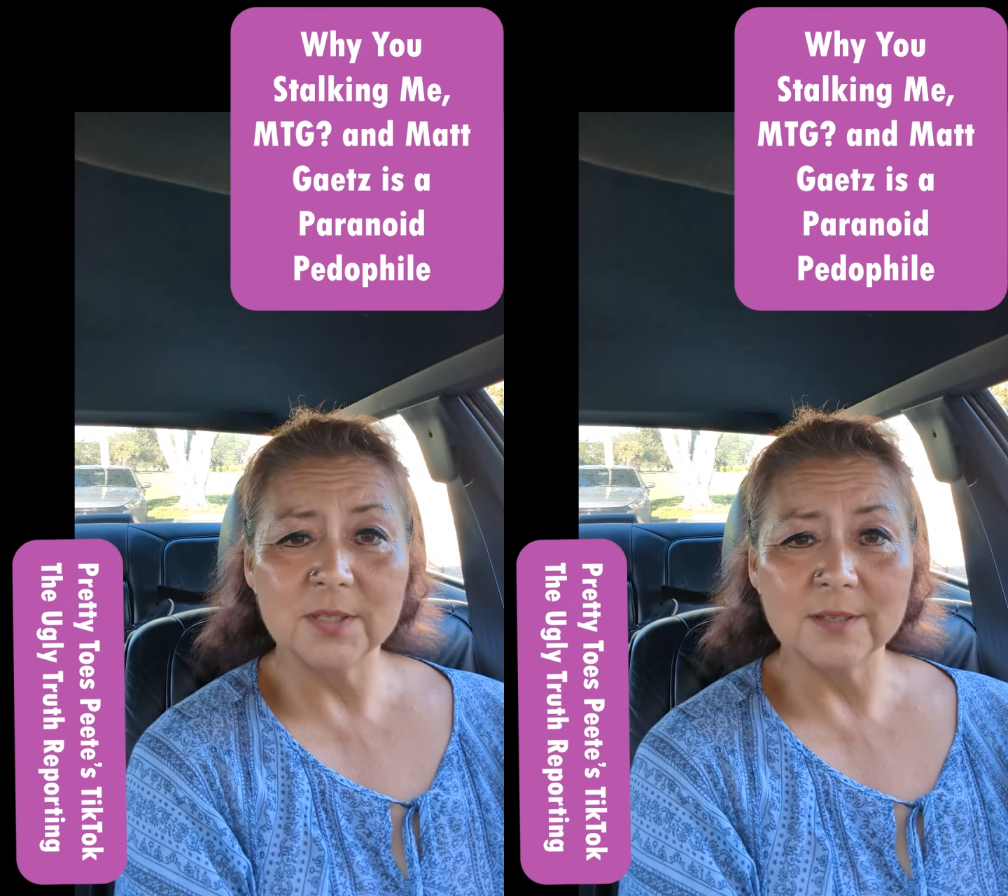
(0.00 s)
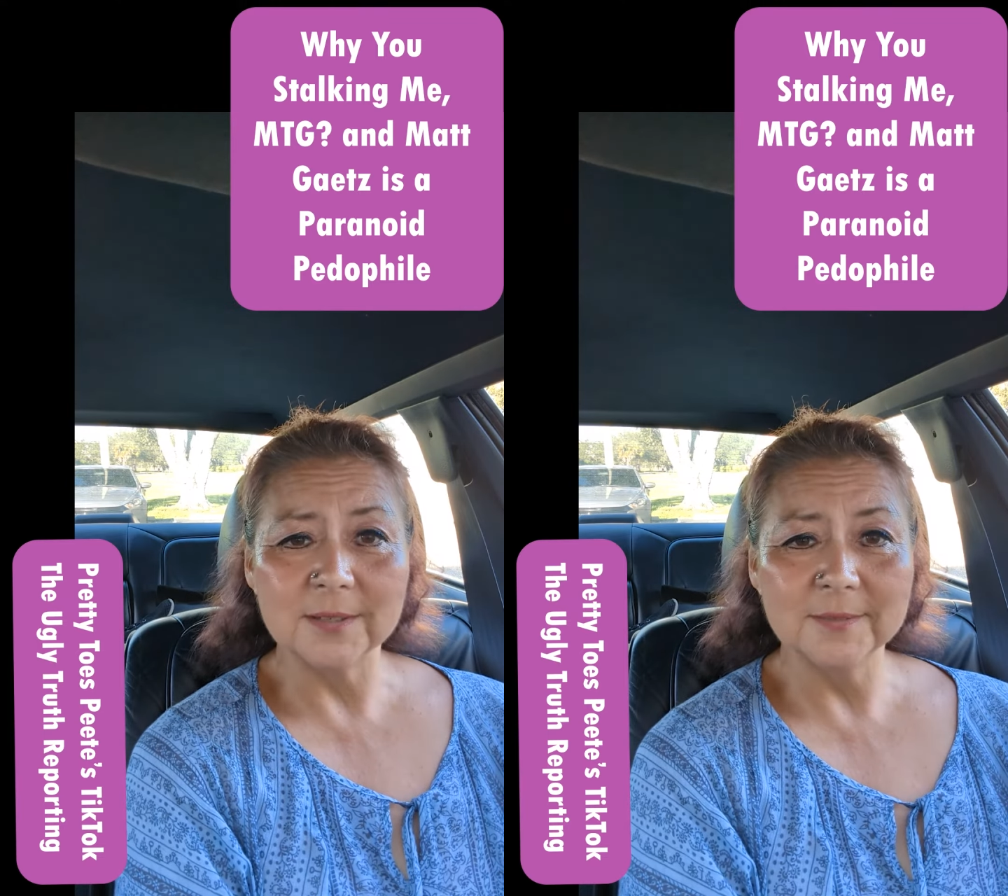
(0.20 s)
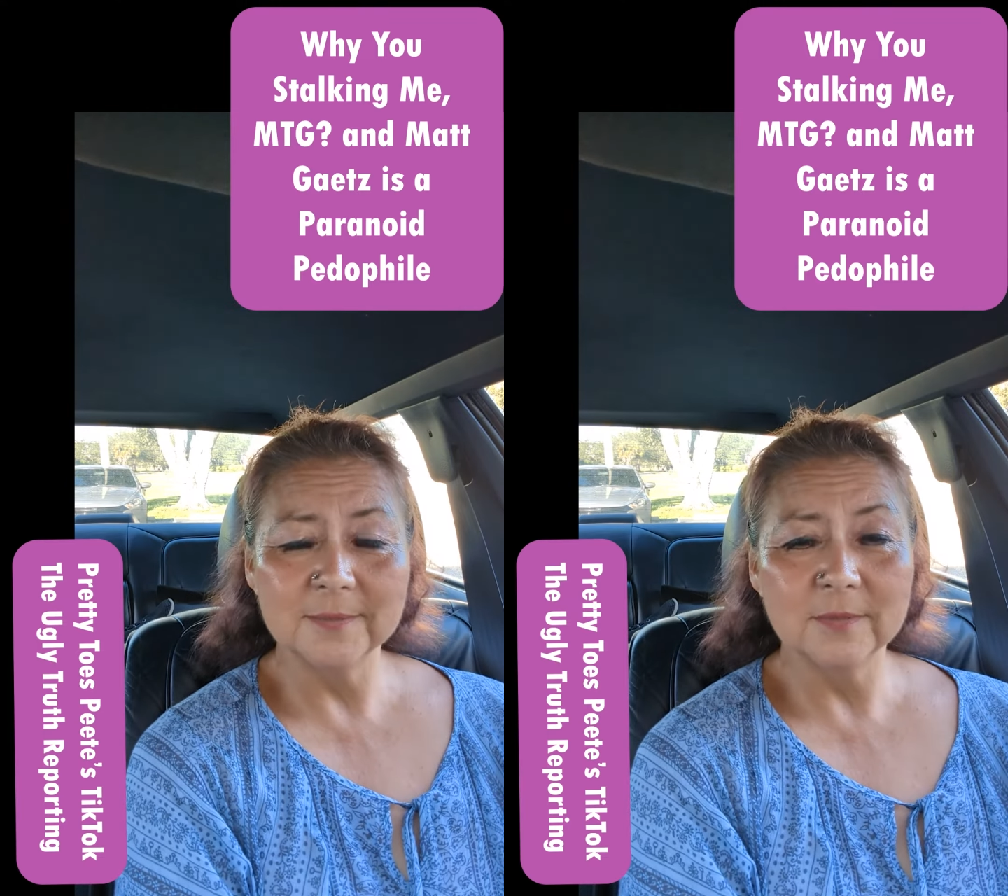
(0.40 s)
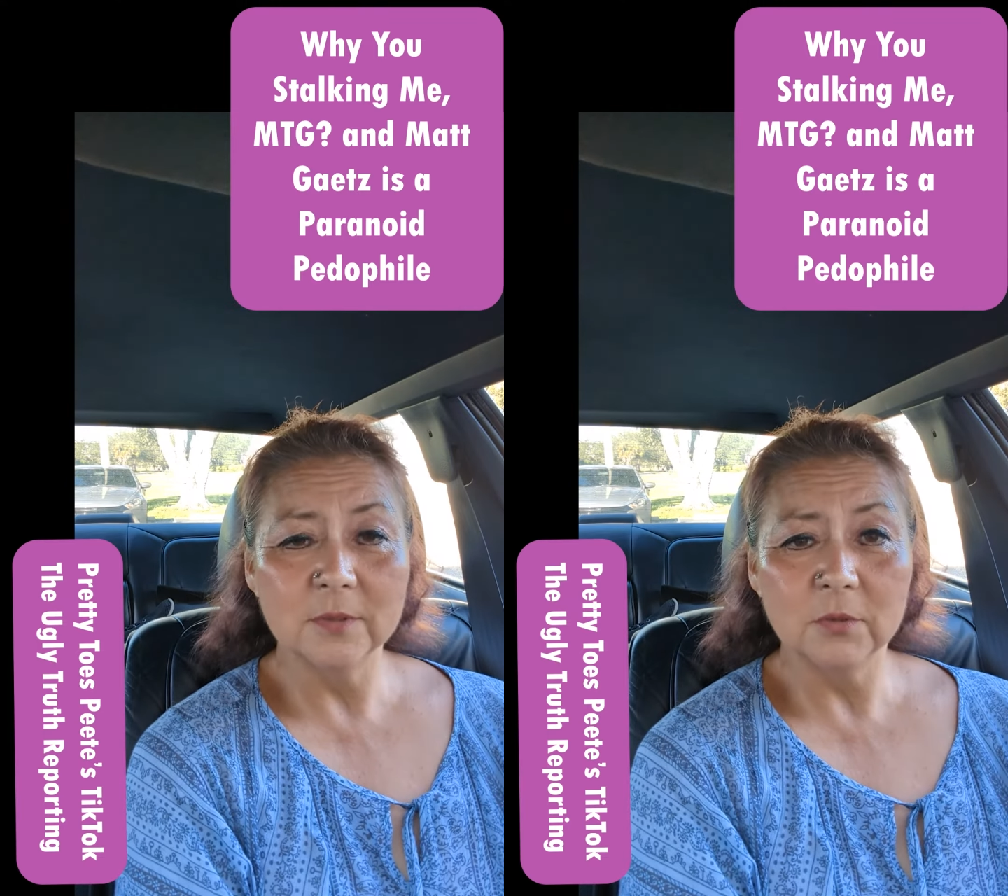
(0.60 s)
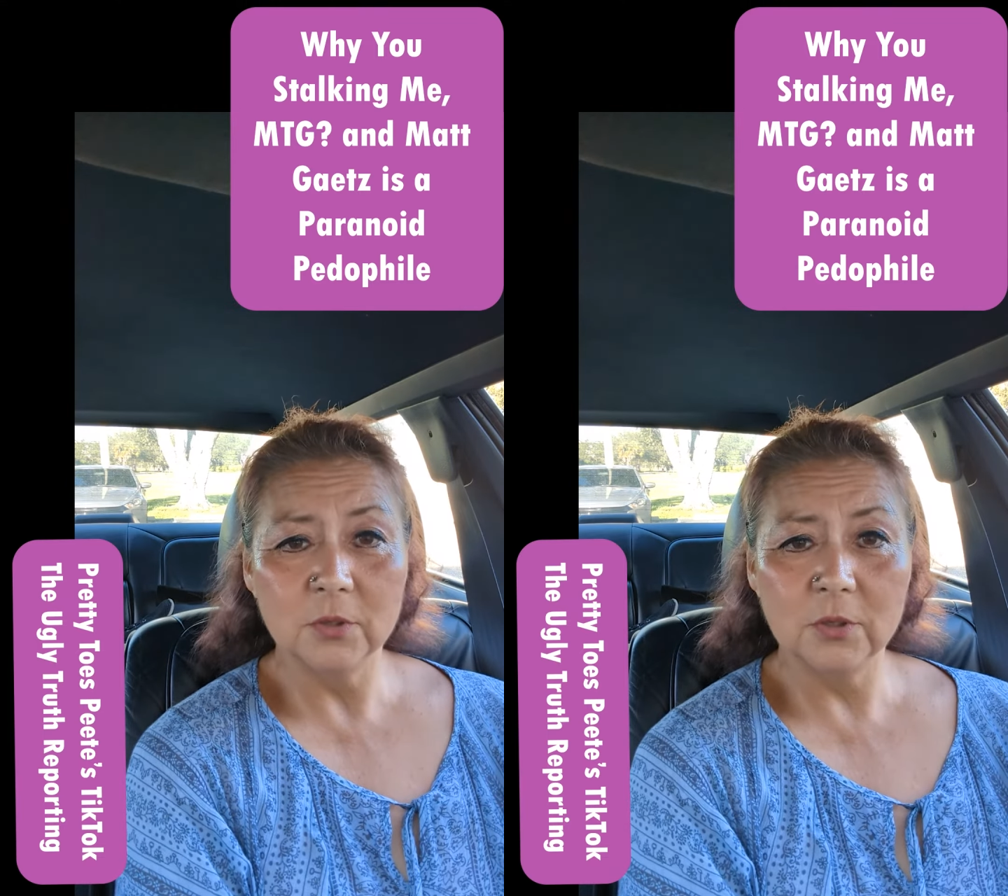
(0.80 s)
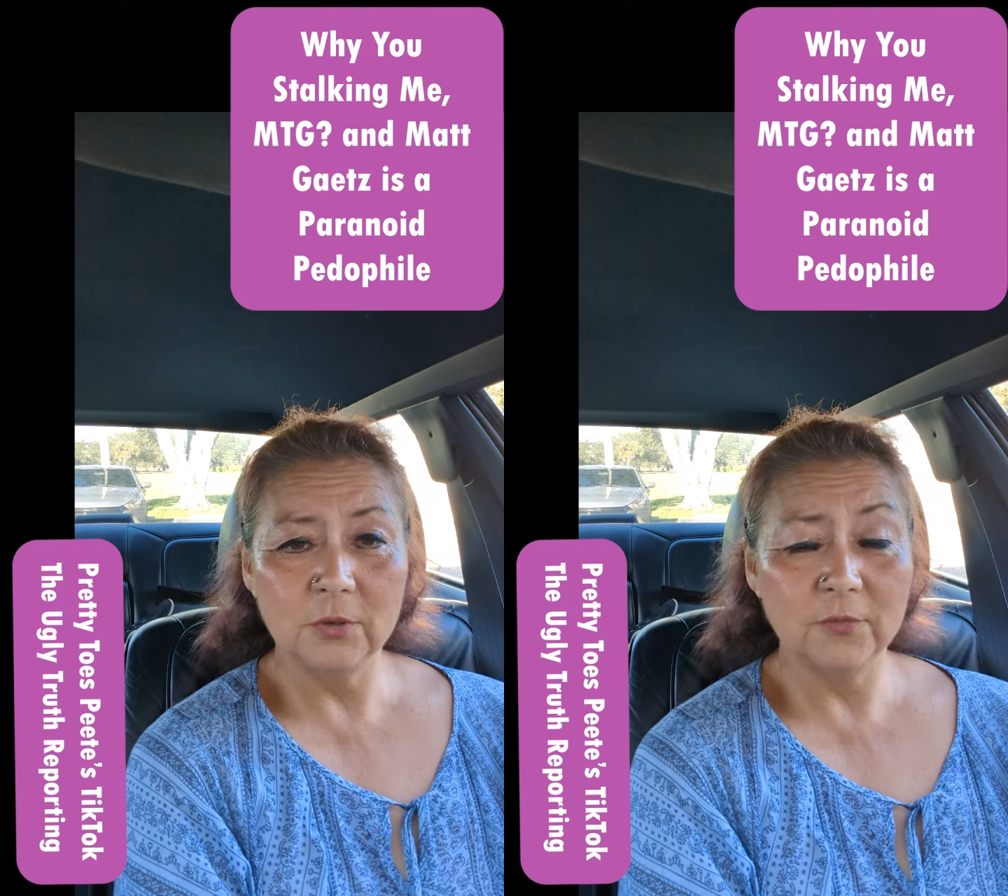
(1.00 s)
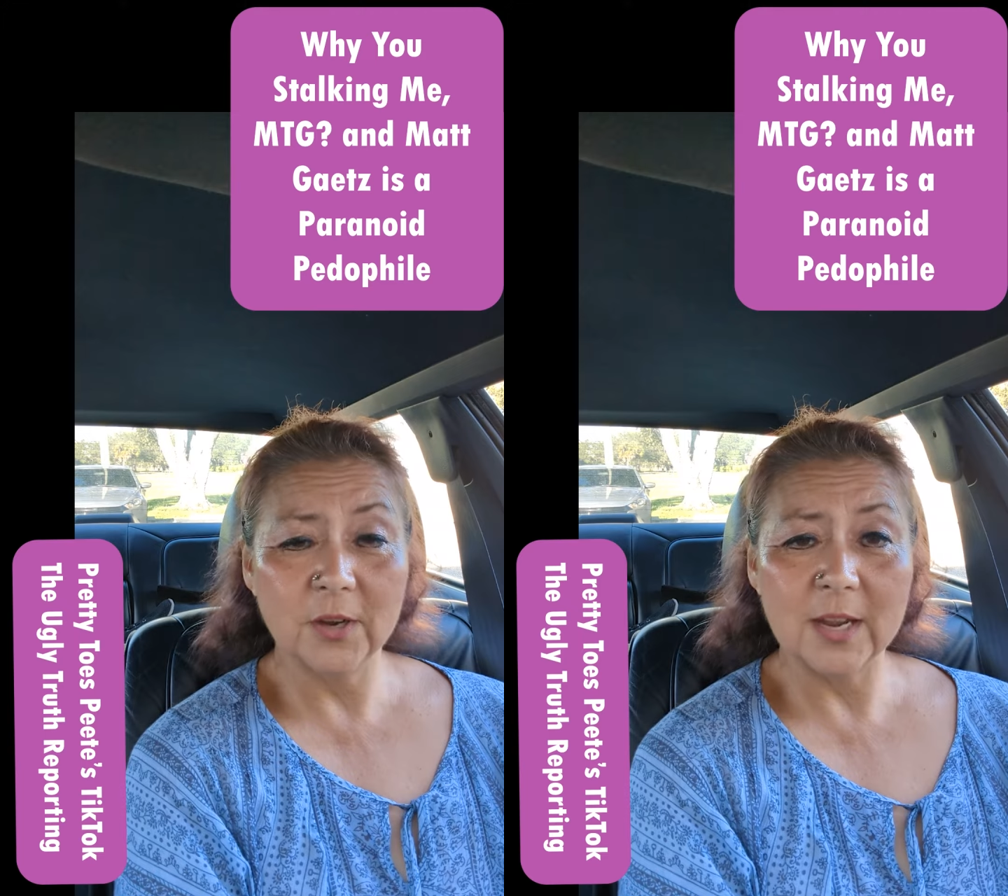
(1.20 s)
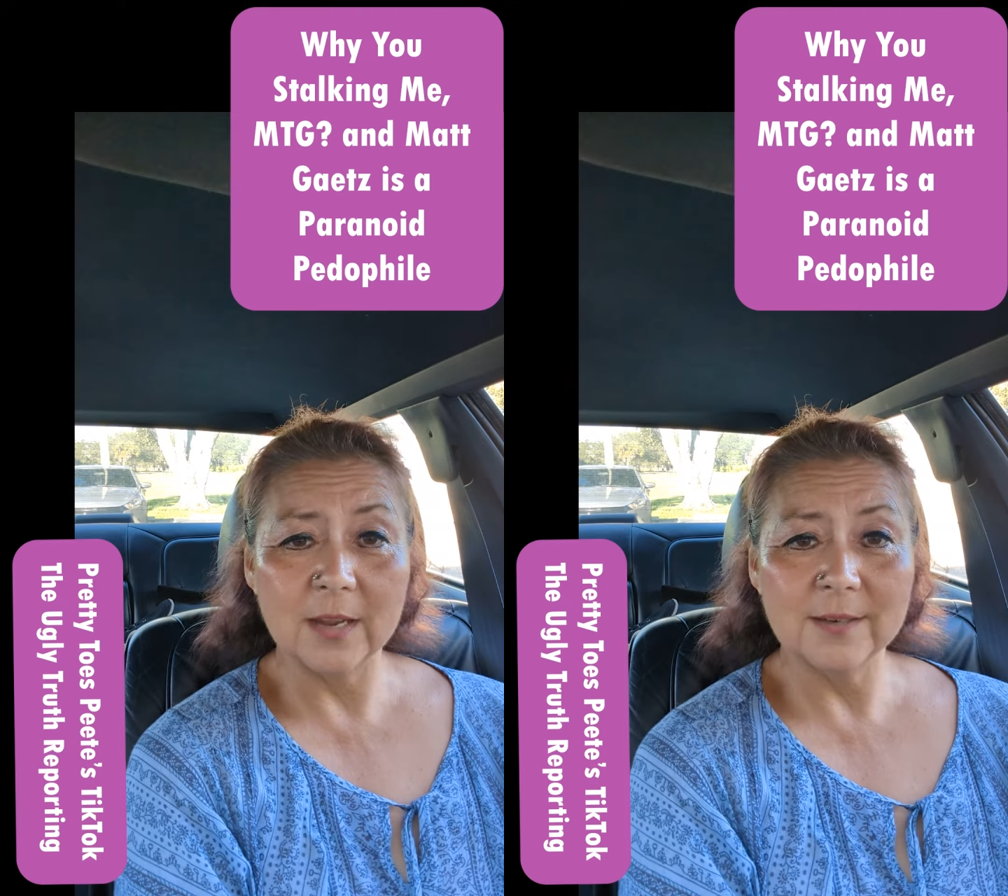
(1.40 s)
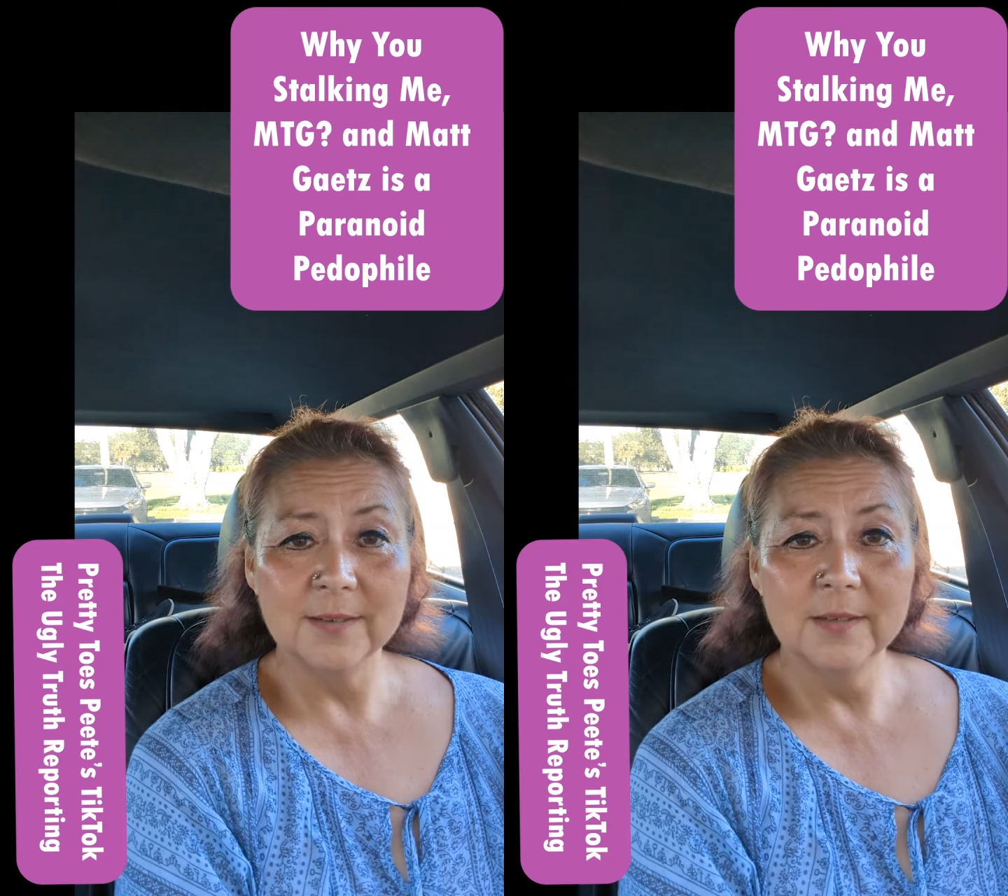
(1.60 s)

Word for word: to you. You'd forget.